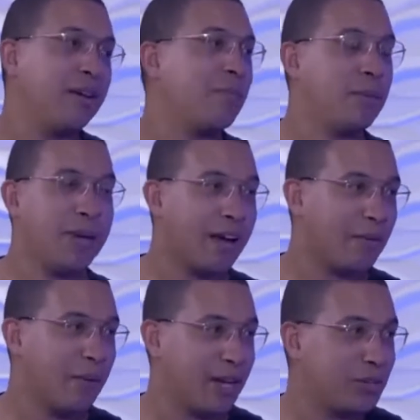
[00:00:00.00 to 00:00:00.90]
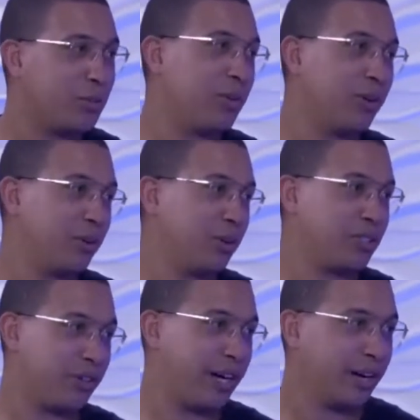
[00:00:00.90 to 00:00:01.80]
maybe have a mentor or a
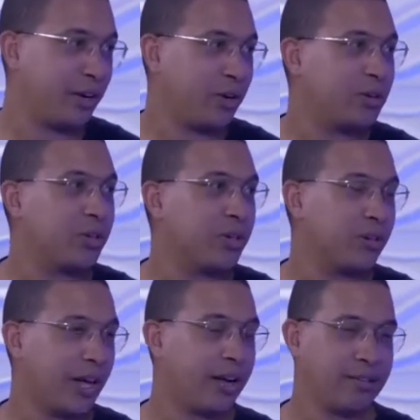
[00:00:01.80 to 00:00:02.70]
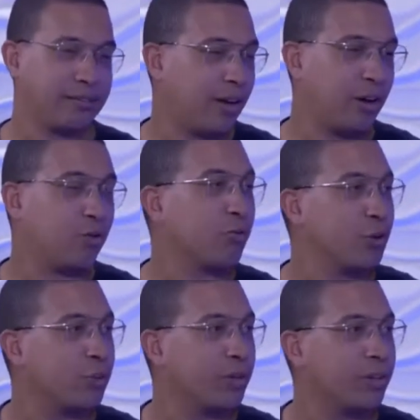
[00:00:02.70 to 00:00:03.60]
trading coach or like a
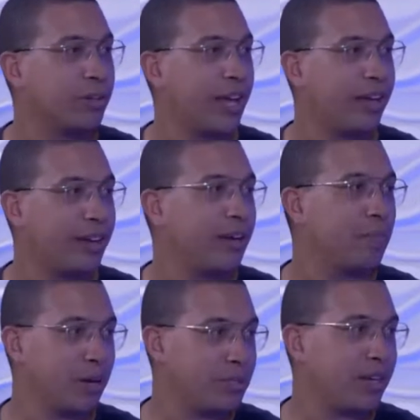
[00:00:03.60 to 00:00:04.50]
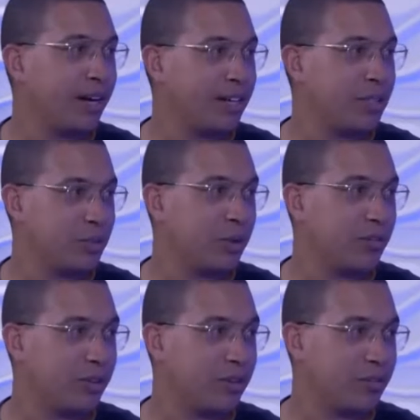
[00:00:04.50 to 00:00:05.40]
group that you can bounce ideas
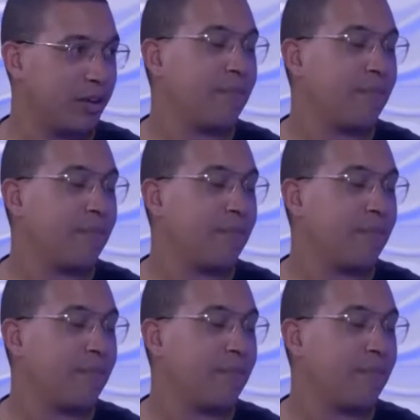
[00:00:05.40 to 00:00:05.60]
off of.